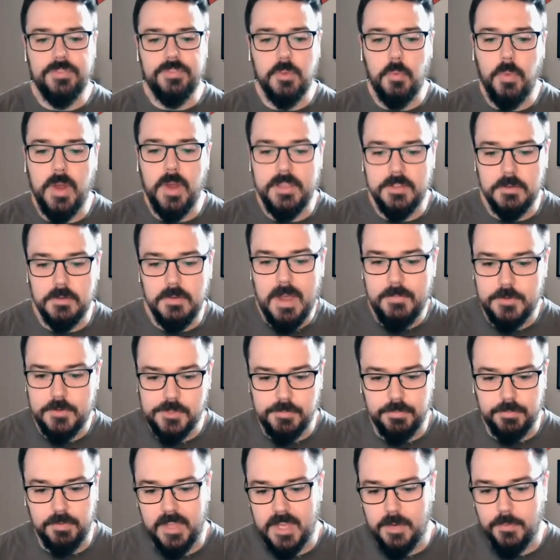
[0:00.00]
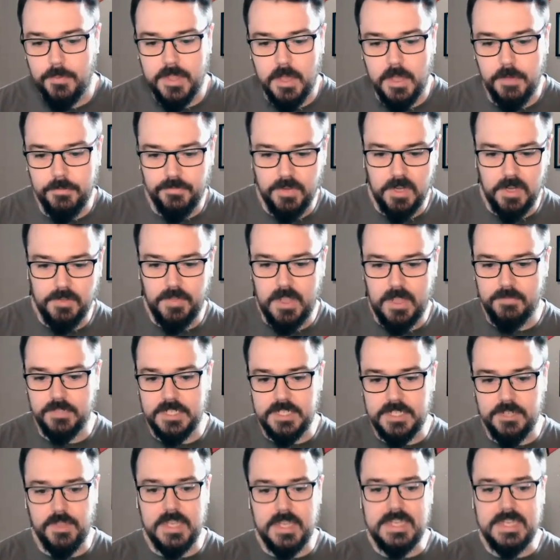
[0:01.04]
with the way the Raptors are playing without Fred VanVleet,